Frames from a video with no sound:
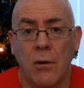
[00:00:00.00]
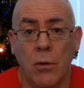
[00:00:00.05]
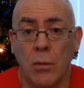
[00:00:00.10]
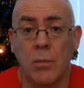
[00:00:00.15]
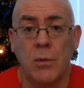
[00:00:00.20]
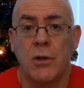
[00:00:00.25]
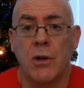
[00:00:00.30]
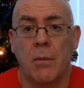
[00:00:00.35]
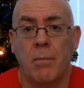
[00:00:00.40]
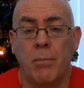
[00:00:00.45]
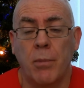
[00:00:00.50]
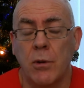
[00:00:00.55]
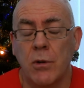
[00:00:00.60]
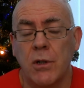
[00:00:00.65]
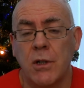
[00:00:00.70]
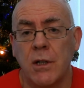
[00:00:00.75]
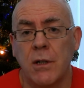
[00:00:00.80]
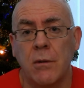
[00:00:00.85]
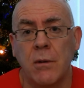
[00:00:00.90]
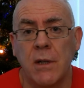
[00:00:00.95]
top
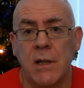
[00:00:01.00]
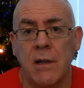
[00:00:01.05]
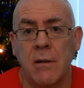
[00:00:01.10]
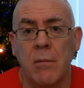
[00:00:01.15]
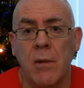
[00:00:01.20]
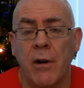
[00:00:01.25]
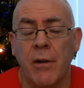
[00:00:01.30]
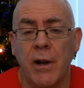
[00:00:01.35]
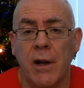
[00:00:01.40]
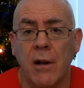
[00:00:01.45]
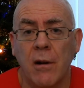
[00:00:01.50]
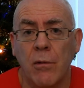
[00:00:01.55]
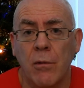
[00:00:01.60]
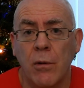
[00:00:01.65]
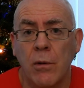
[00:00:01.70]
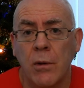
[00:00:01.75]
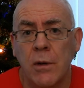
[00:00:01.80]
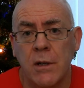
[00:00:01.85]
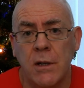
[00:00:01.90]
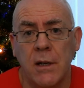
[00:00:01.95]
bus tour down Mary Hill
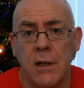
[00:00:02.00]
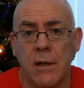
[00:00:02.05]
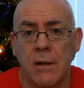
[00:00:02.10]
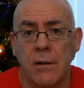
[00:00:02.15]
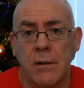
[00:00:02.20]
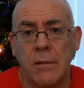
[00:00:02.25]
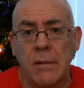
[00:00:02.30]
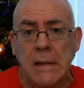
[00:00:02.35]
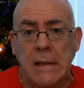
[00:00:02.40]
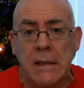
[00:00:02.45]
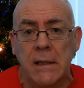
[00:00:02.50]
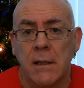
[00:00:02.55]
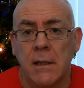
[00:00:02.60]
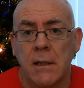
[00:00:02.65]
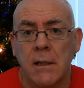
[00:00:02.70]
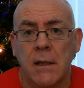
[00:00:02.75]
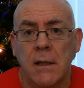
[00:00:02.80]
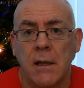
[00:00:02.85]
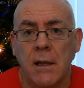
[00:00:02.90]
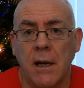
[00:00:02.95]
Road. You know,
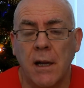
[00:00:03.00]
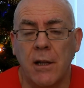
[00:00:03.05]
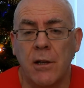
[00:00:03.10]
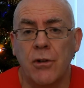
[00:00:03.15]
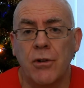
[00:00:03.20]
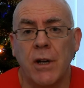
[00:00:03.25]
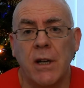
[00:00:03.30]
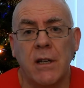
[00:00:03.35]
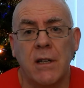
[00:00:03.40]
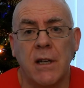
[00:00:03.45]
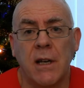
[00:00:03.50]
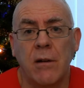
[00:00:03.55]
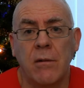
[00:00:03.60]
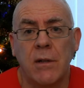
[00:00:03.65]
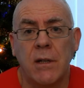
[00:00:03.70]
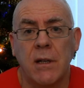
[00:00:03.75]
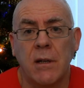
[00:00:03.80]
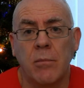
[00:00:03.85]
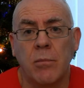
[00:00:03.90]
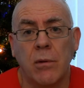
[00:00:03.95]
get the drinks out.